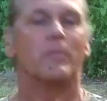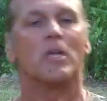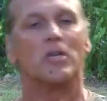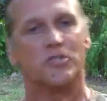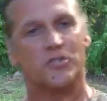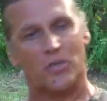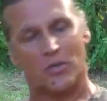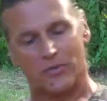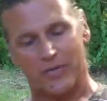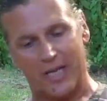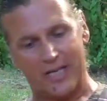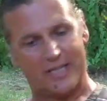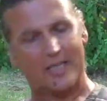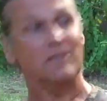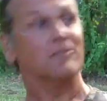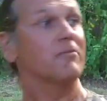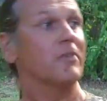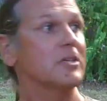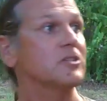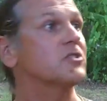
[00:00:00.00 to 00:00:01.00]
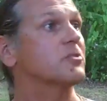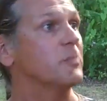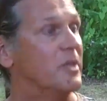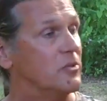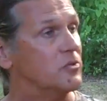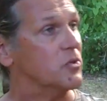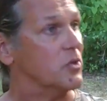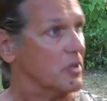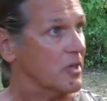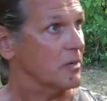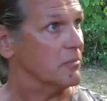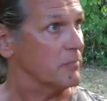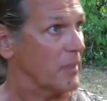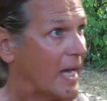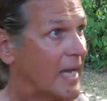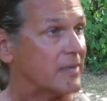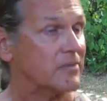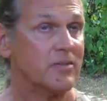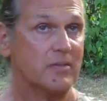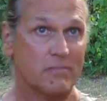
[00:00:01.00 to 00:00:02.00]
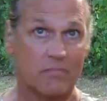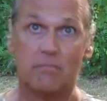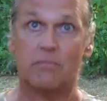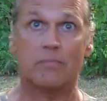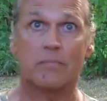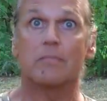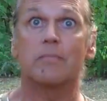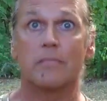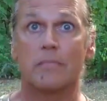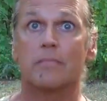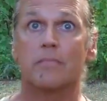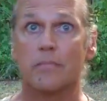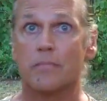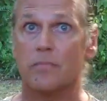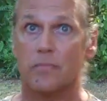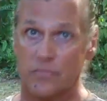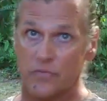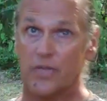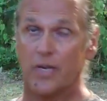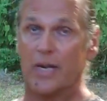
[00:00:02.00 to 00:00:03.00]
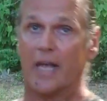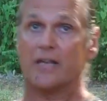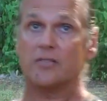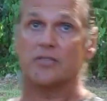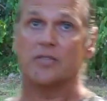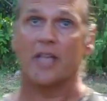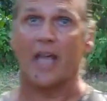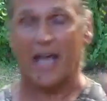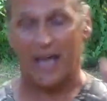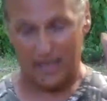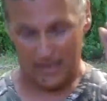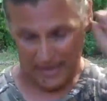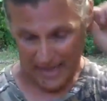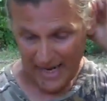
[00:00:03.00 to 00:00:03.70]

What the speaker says: so they convinced me to come back the next day.